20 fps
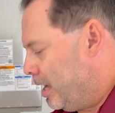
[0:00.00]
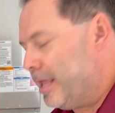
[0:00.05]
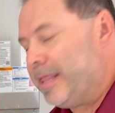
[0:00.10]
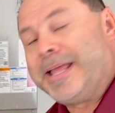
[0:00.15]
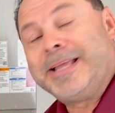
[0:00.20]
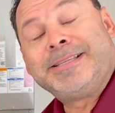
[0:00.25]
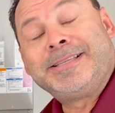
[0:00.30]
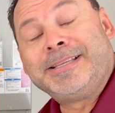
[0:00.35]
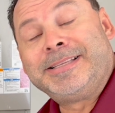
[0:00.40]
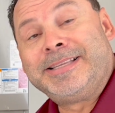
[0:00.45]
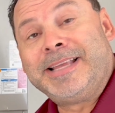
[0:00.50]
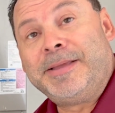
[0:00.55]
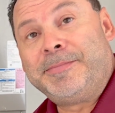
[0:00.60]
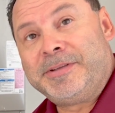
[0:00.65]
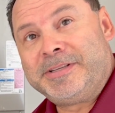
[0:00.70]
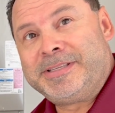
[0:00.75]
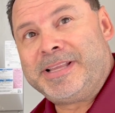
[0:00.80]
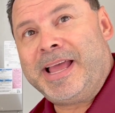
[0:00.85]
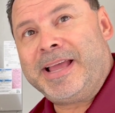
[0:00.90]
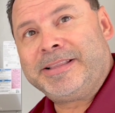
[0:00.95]
And that's the same
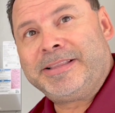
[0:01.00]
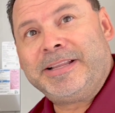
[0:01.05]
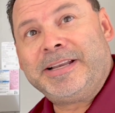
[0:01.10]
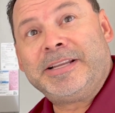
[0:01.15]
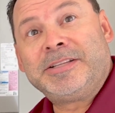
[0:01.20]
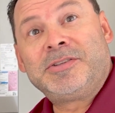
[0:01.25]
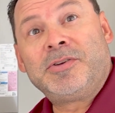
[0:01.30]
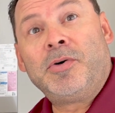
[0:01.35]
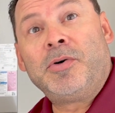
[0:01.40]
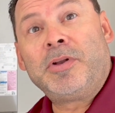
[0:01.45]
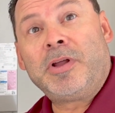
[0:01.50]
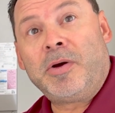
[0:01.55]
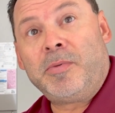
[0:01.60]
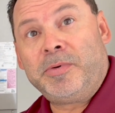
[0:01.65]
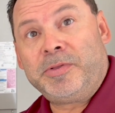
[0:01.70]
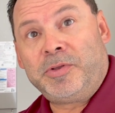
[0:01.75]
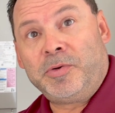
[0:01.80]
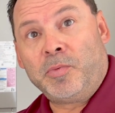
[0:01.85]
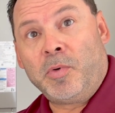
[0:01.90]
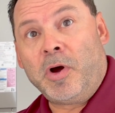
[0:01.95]
exact thing that's going on
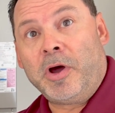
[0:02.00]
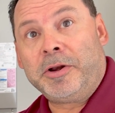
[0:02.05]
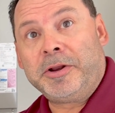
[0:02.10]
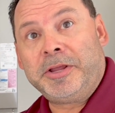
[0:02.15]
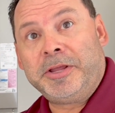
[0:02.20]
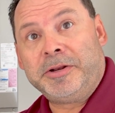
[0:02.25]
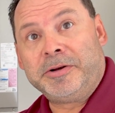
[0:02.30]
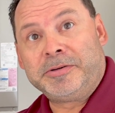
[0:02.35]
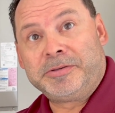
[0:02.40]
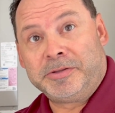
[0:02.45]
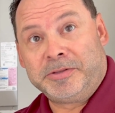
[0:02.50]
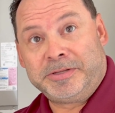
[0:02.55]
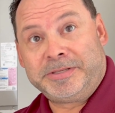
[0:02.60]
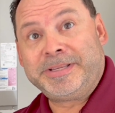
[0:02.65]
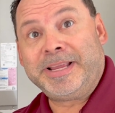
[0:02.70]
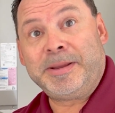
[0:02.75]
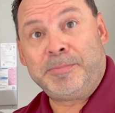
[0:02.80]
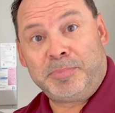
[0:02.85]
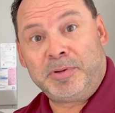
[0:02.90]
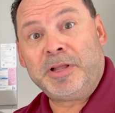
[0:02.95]
with your water heater. So the
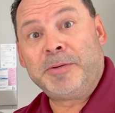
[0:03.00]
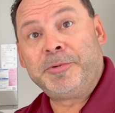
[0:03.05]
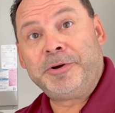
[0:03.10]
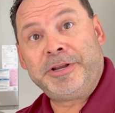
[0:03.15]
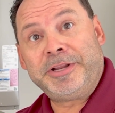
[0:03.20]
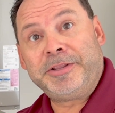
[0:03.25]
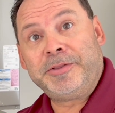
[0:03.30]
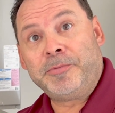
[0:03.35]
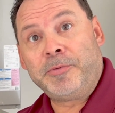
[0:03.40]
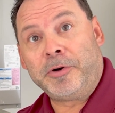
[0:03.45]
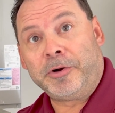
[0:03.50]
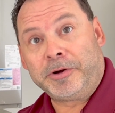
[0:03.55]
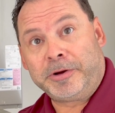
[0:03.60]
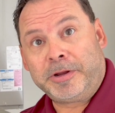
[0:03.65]
same plumber did the work.